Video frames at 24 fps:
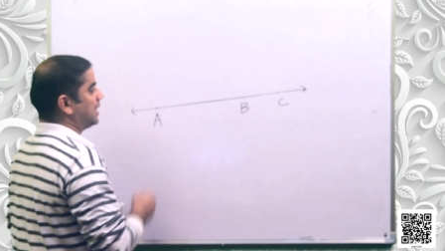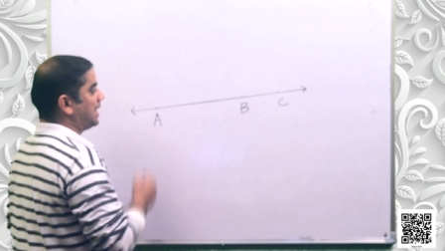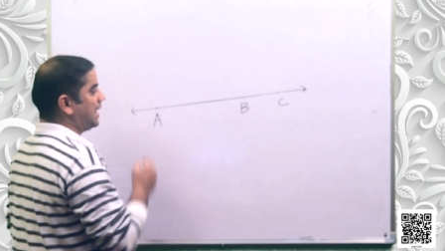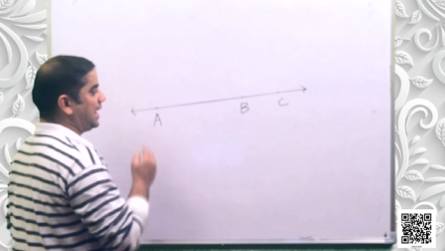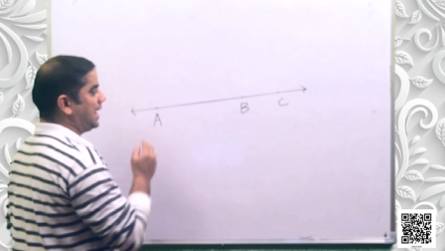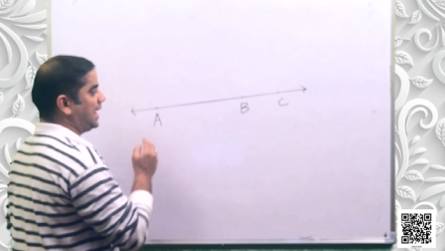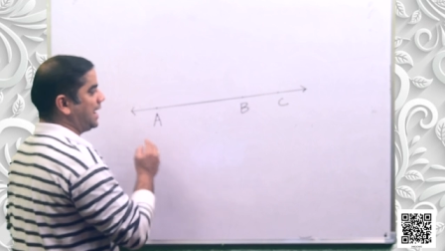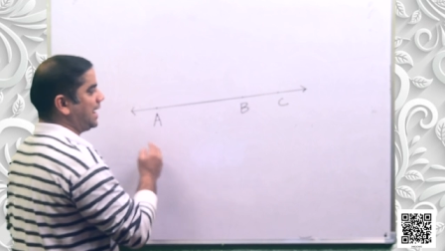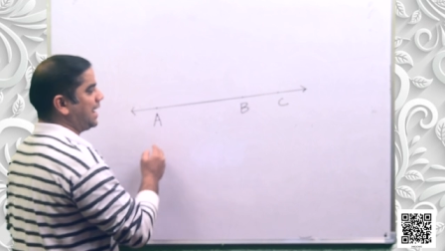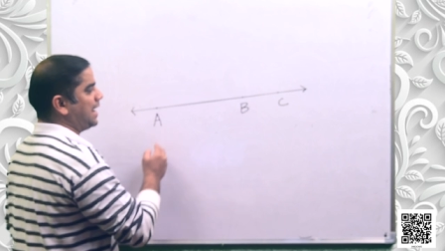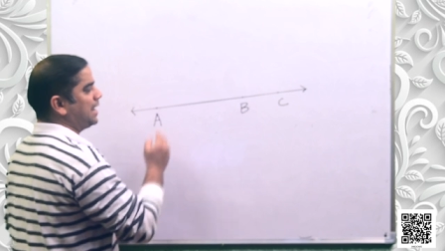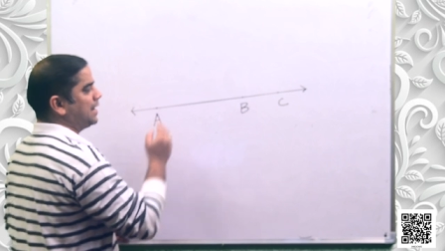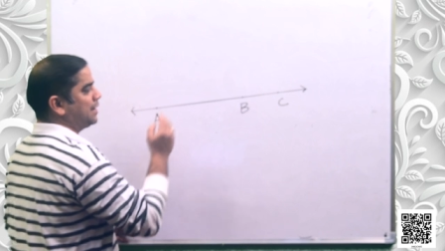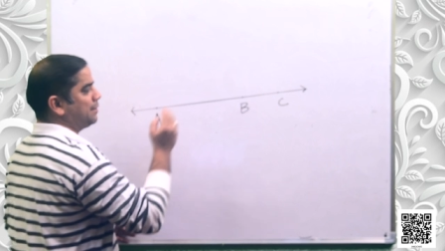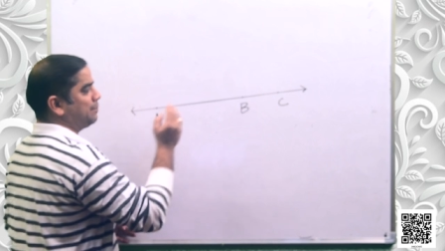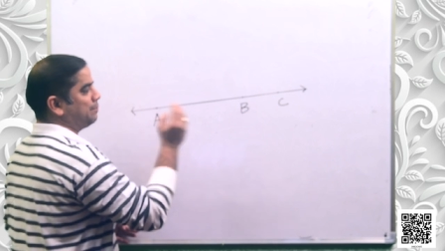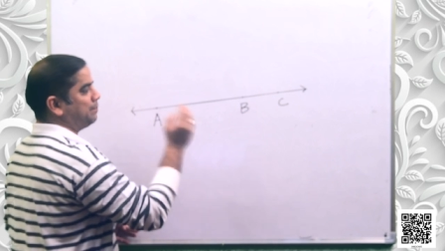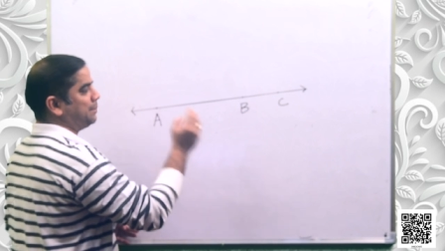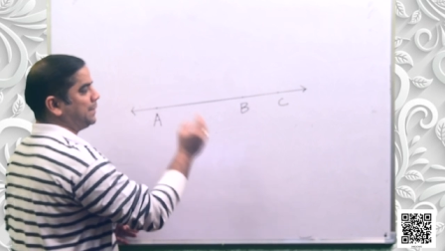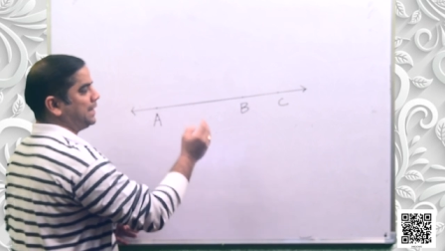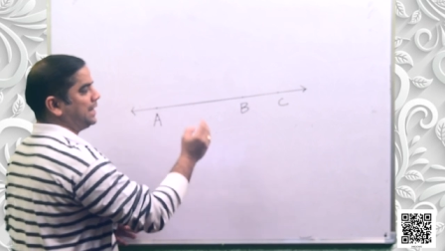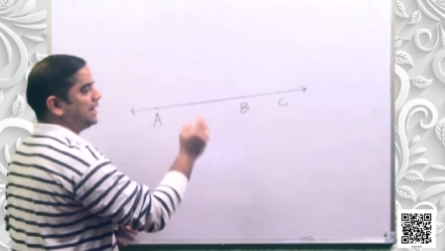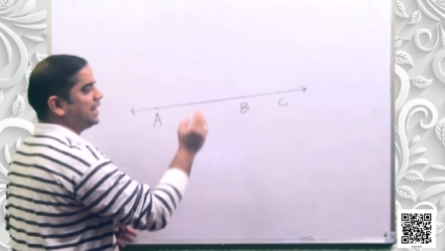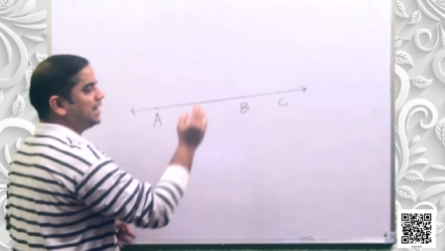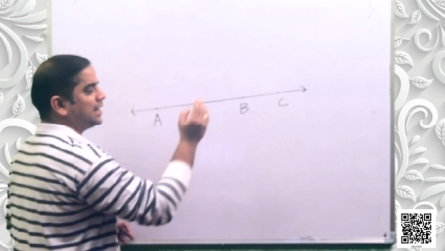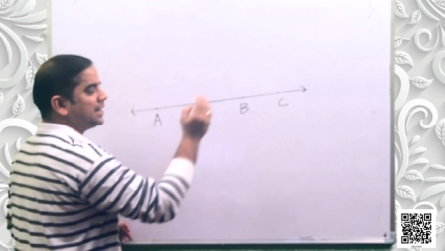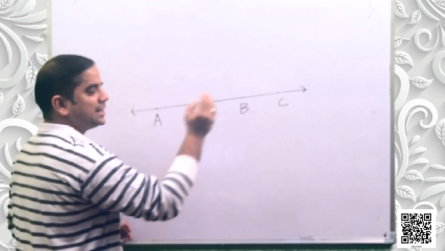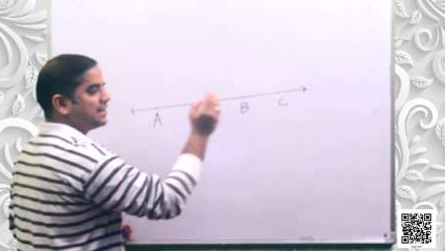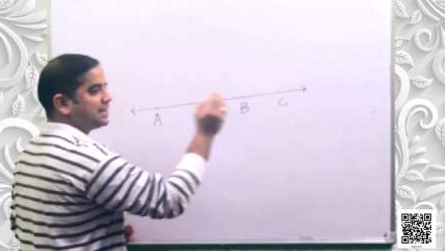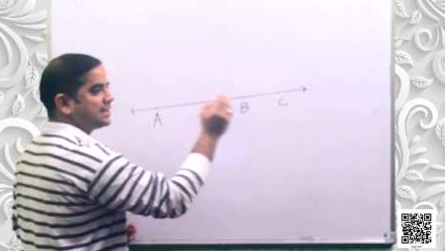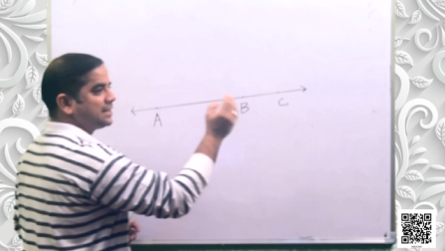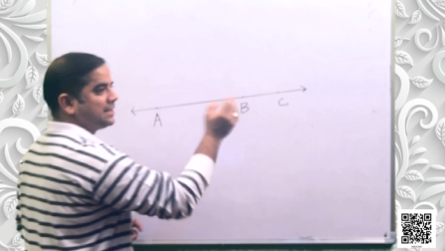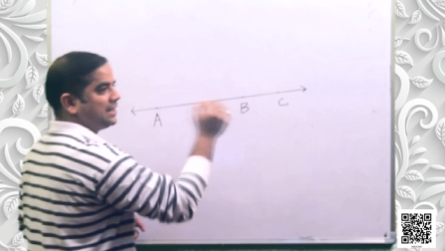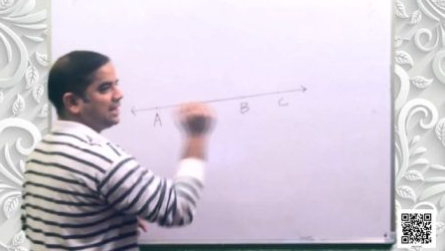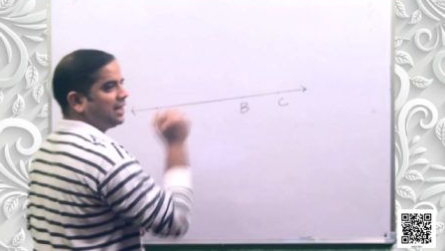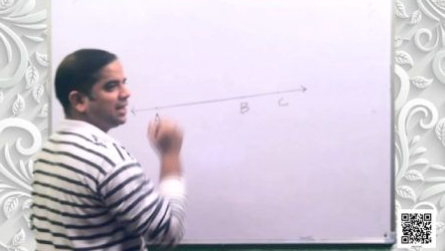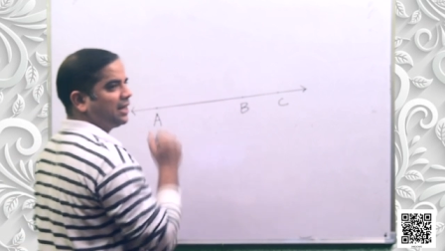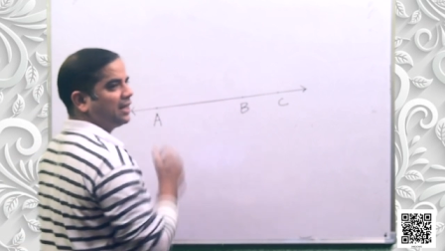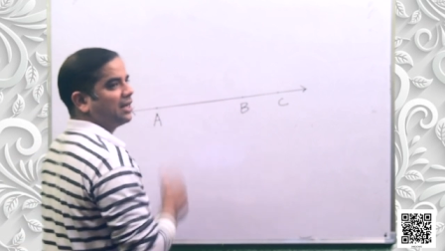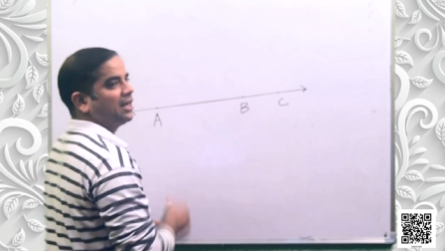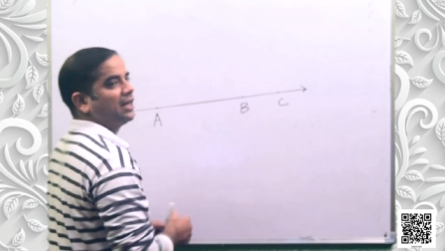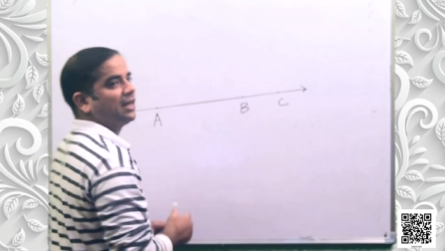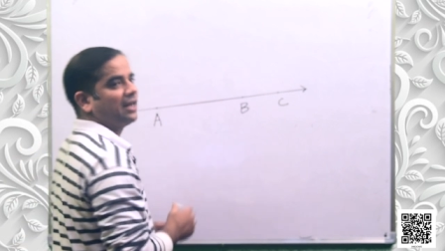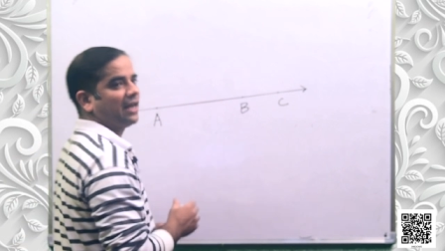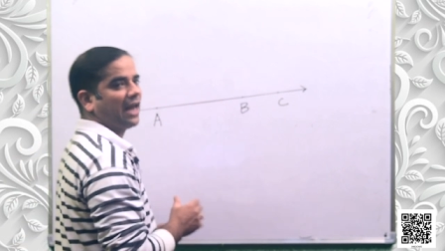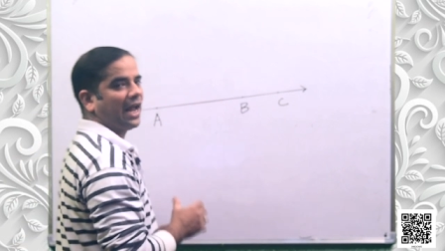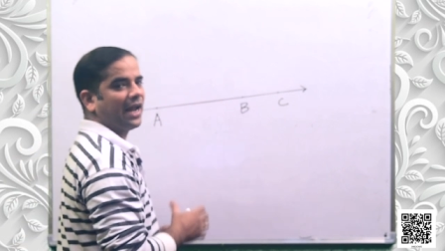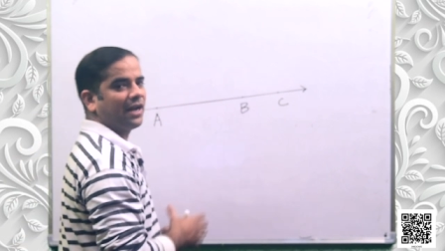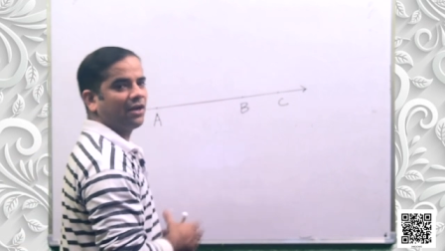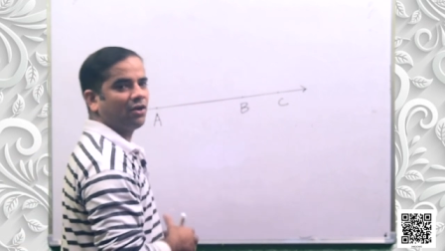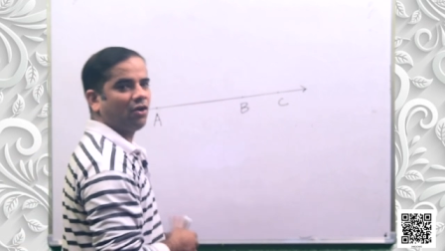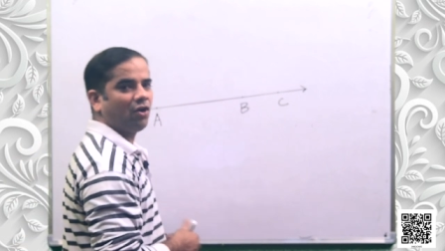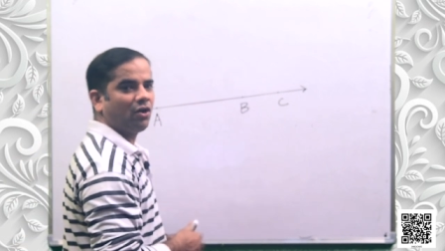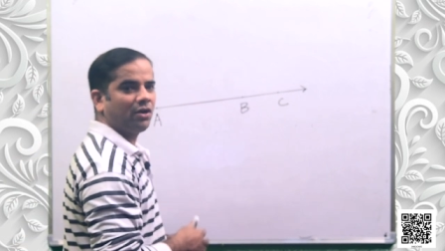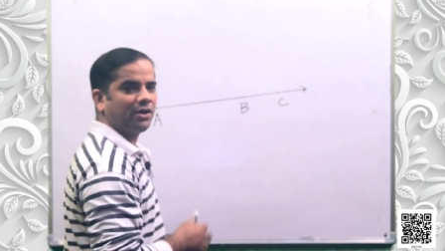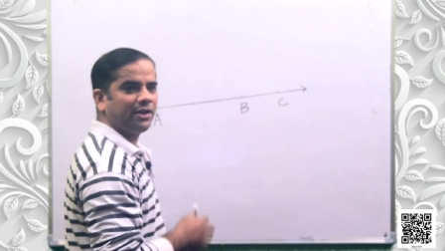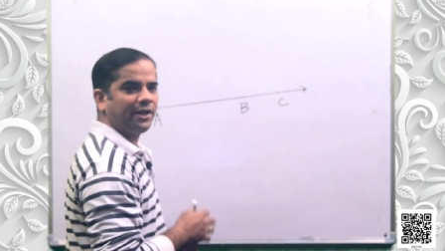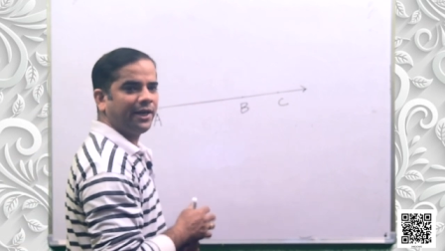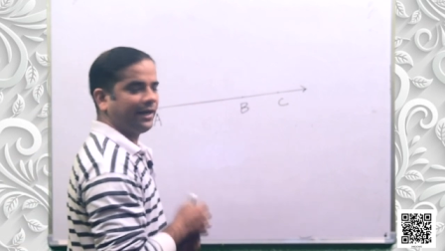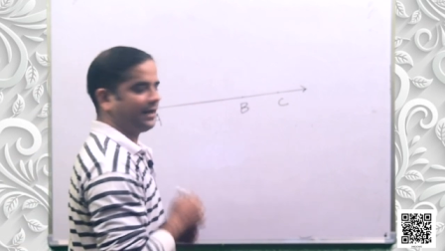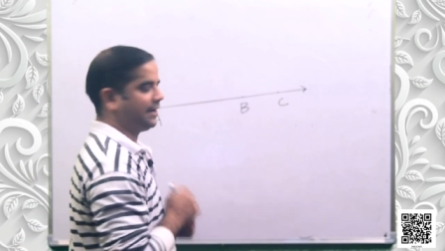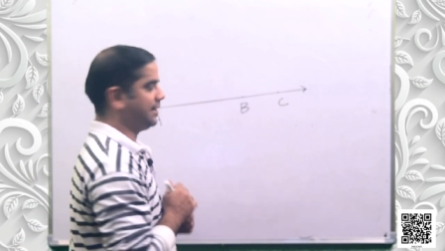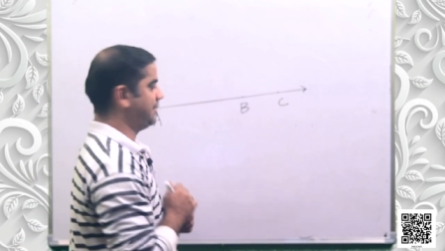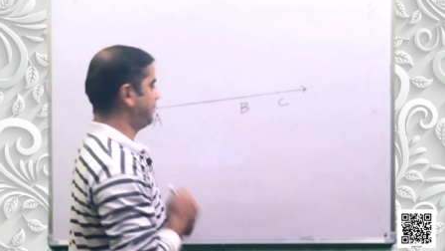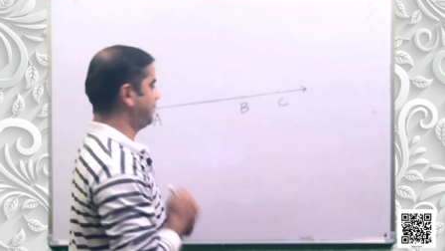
A, B, C lying on it.